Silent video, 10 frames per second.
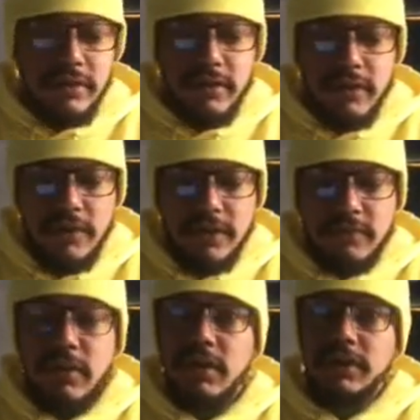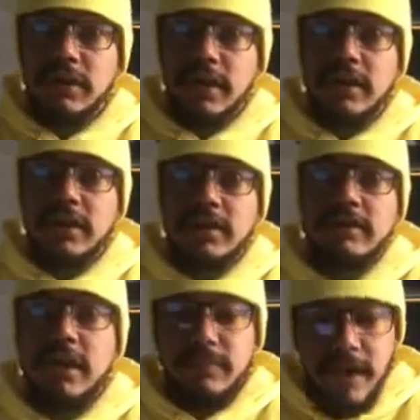of, of, this world in England
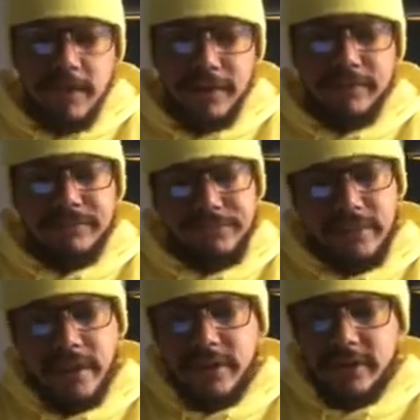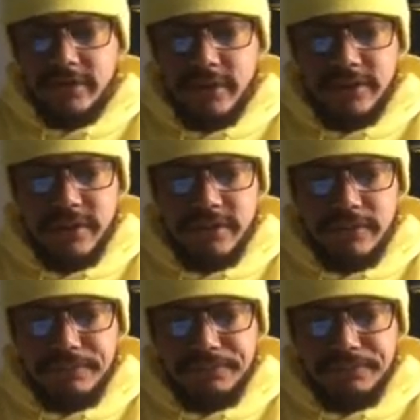is named Harry. I don't think it's a coincidence.